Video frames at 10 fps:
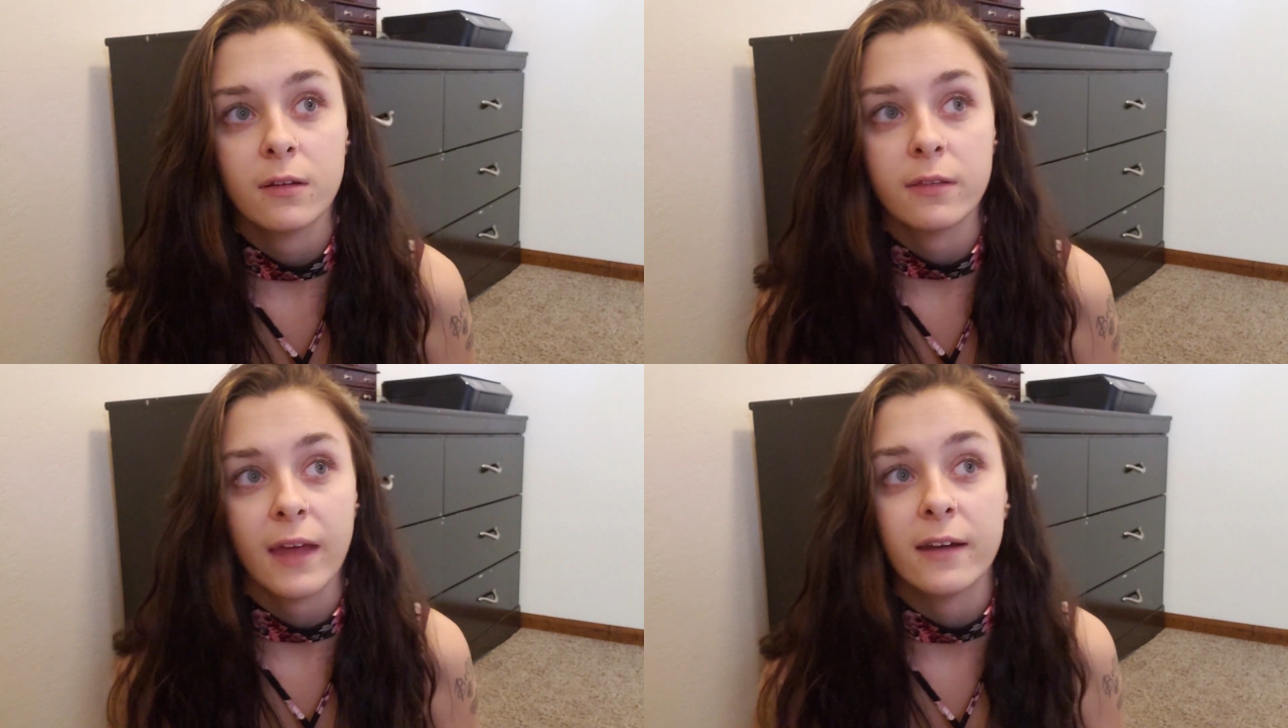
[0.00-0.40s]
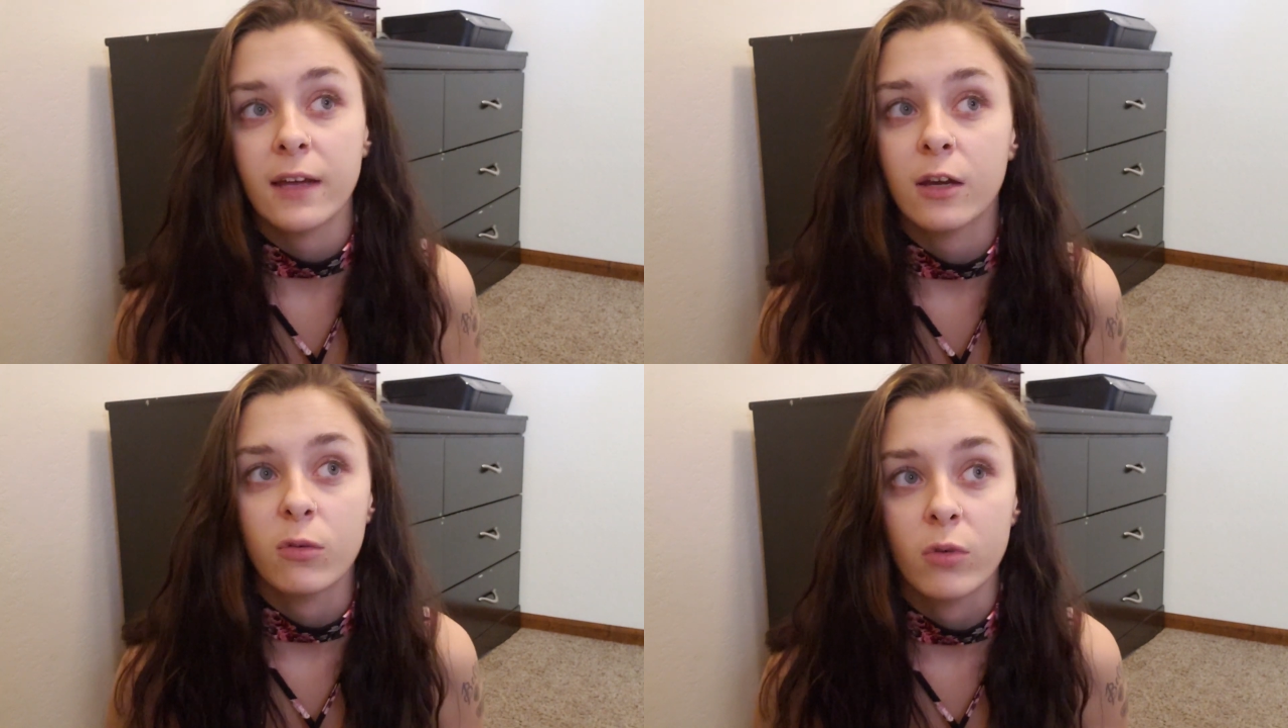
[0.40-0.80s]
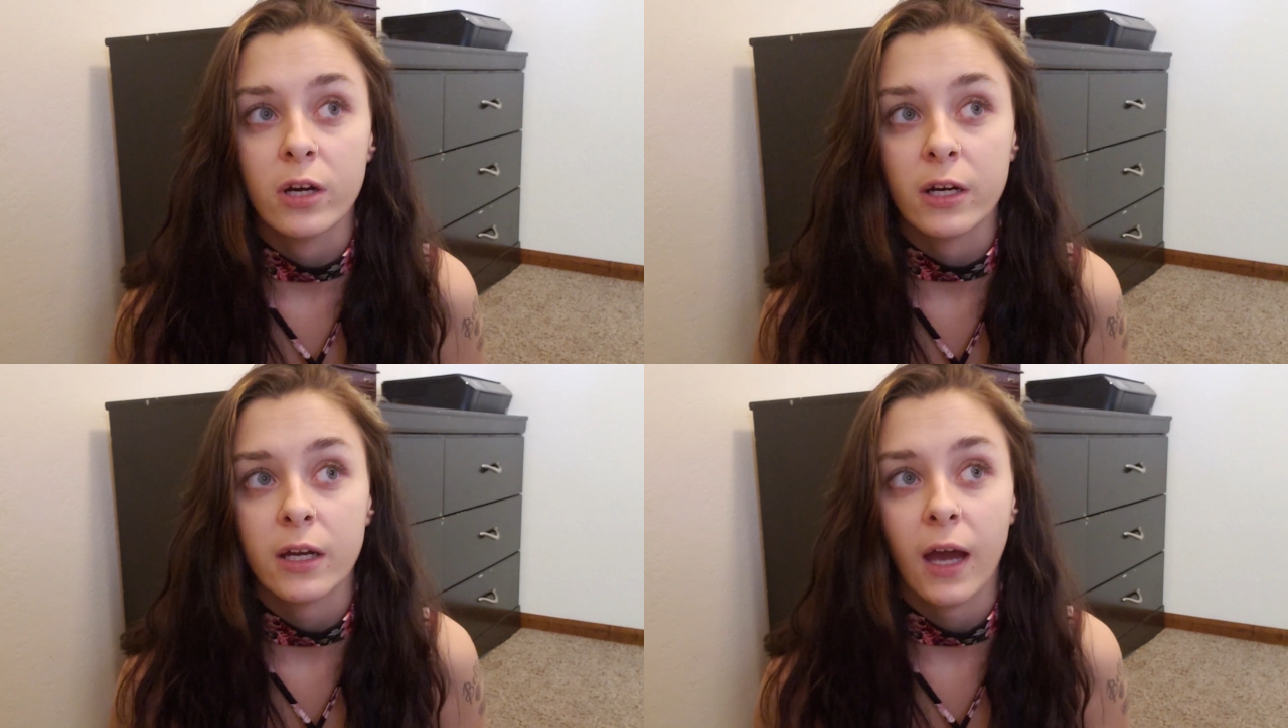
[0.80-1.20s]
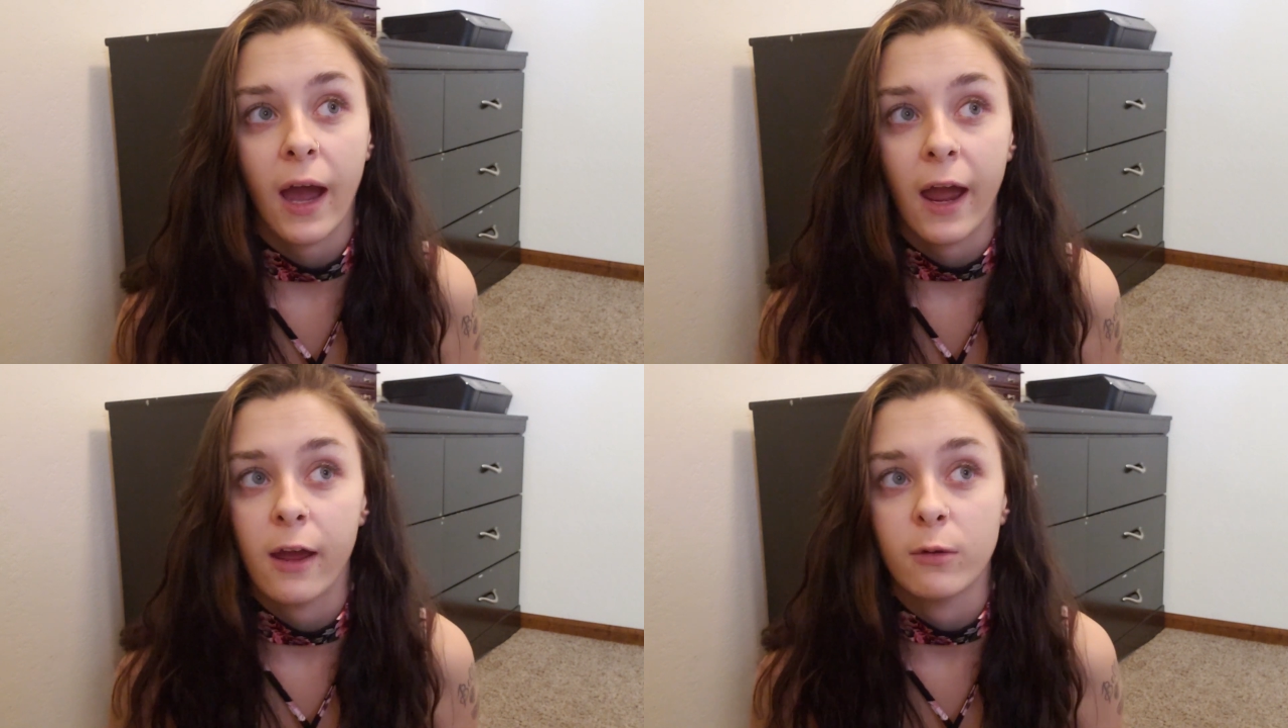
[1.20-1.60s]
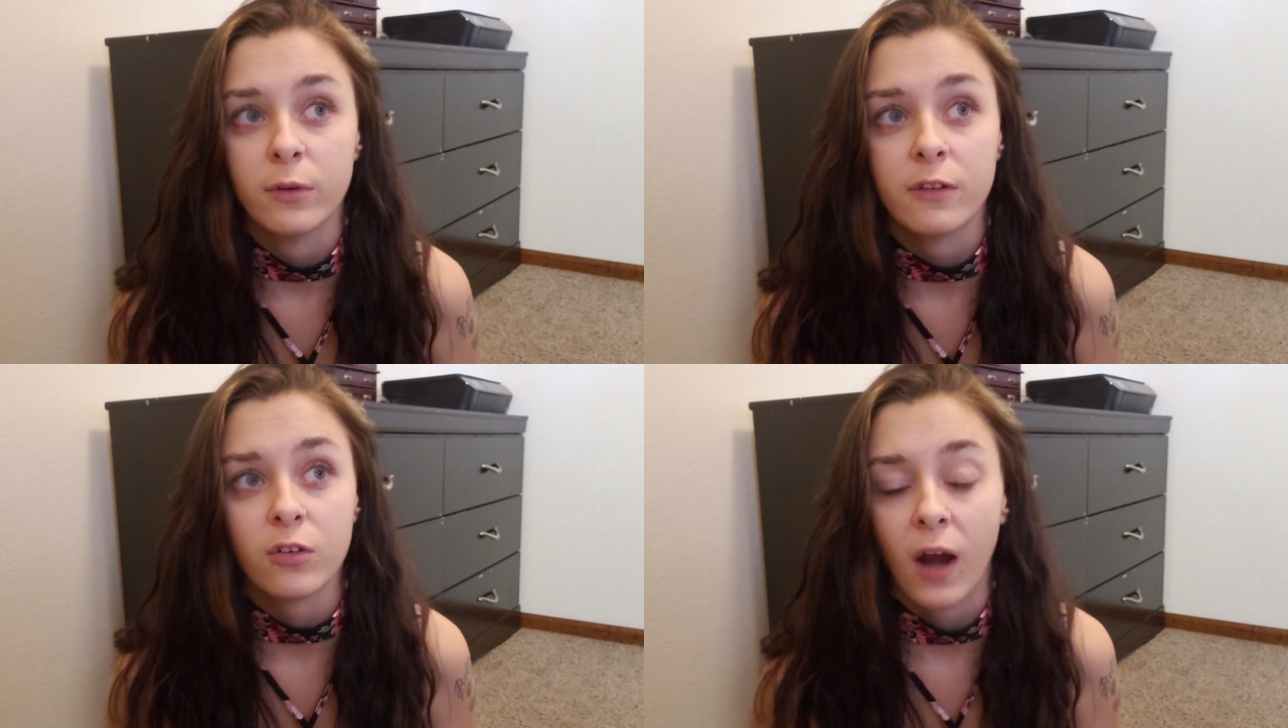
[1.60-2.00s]
that day at work, I
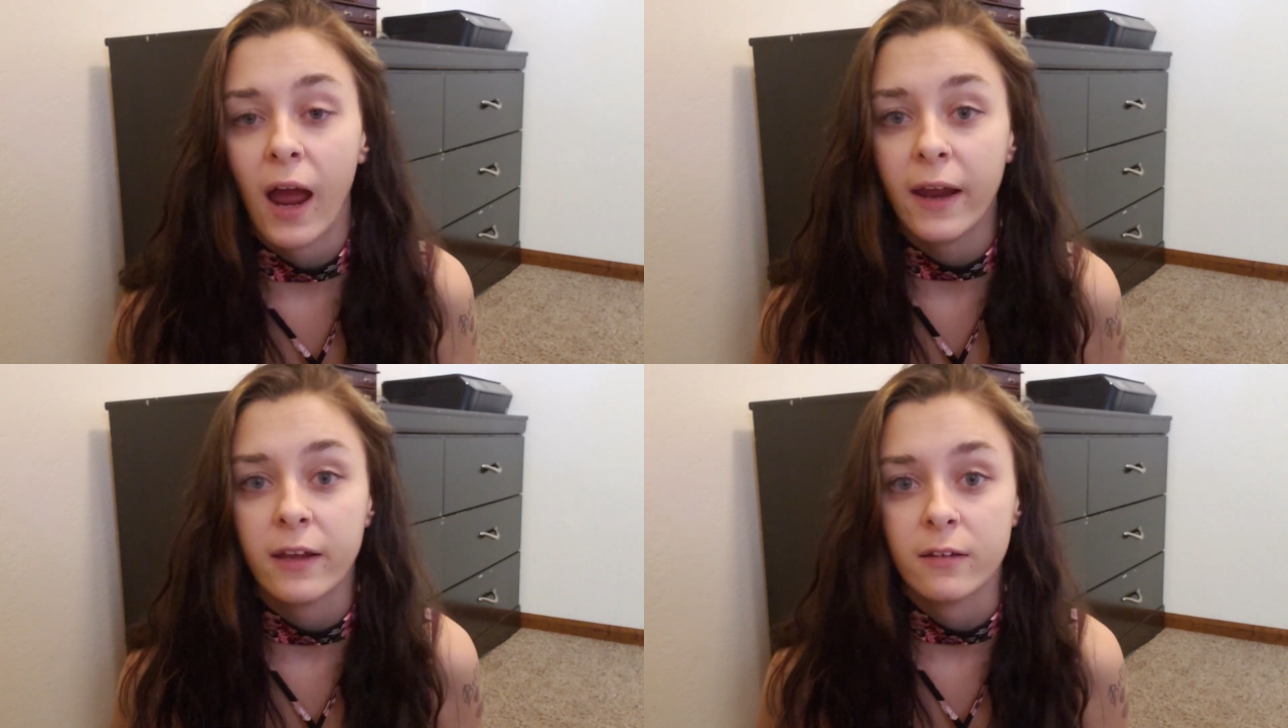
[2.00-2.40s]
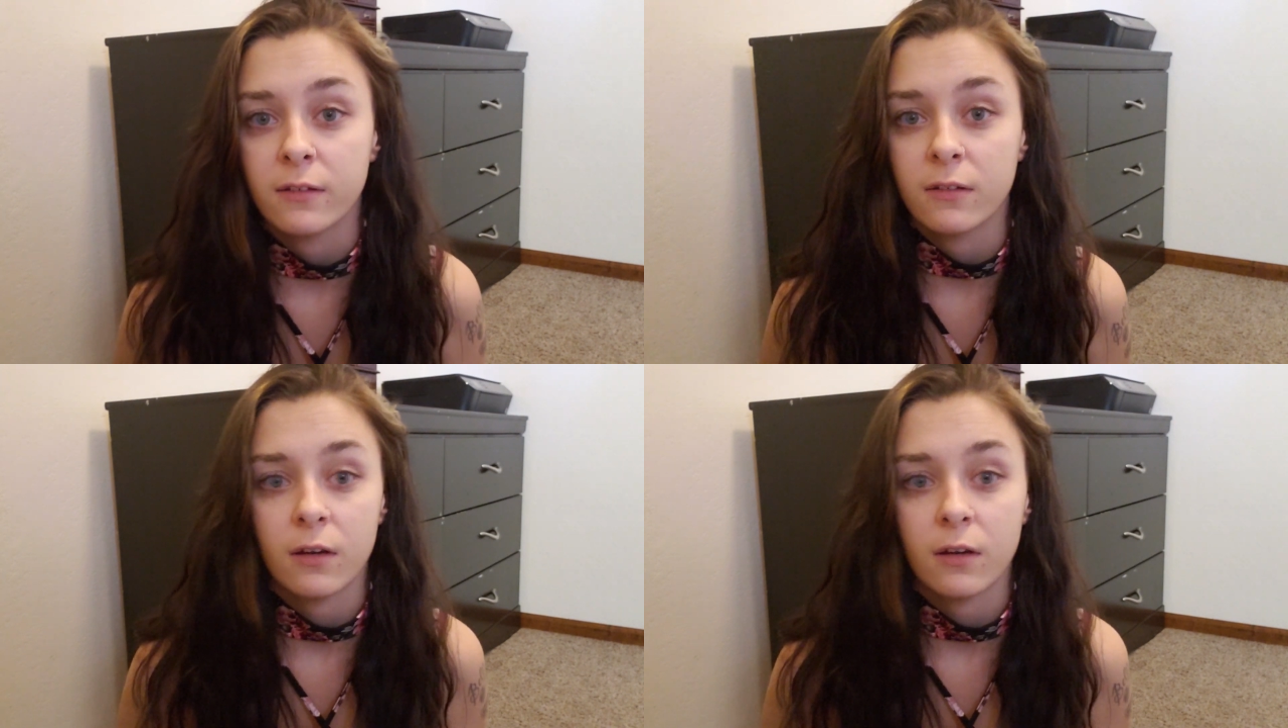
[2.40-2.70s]
was crying